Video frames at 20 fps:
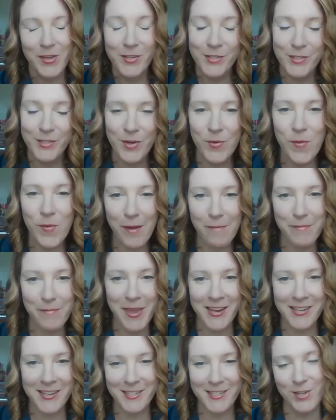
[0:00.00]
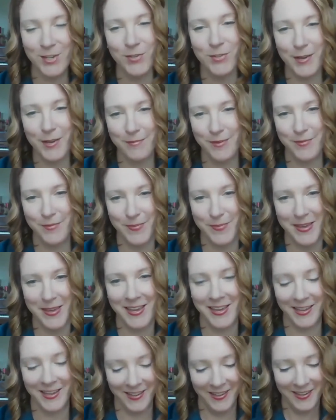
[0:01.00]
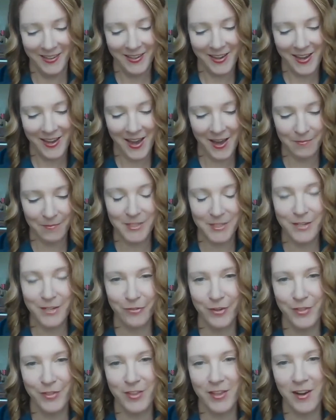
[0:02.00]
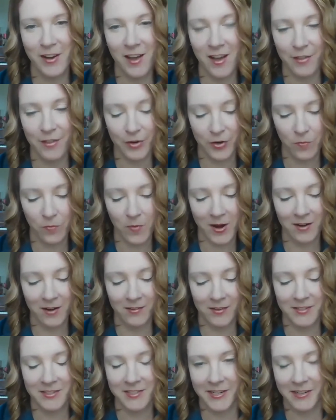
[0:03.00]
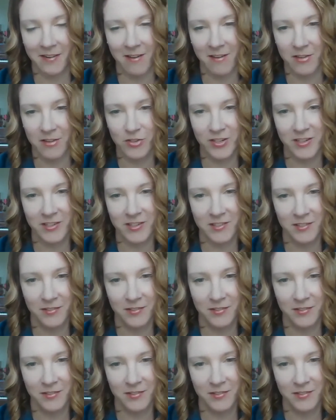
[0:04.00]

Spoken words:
So what makes UWB different than other wireless technologies?